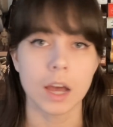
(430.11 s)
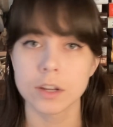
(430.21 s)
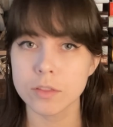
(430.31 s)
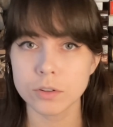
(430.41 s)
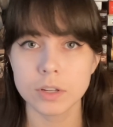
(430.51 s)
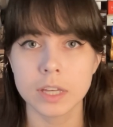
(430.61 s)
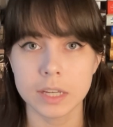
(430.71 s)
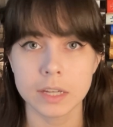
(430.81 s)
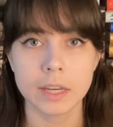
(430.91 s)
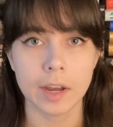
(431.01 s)
Another
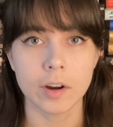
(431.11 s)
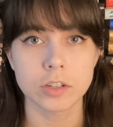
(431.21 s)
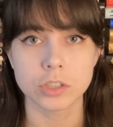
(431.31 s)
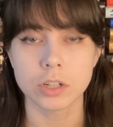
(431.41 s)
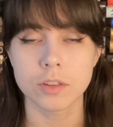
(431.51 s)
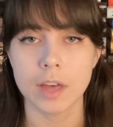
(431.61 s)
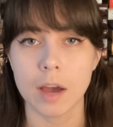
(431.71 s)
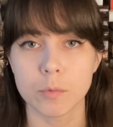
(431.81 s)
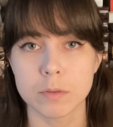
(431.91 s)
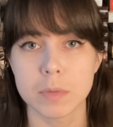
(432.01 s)
key character
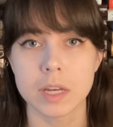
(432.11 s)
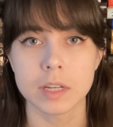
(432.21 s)
that we meet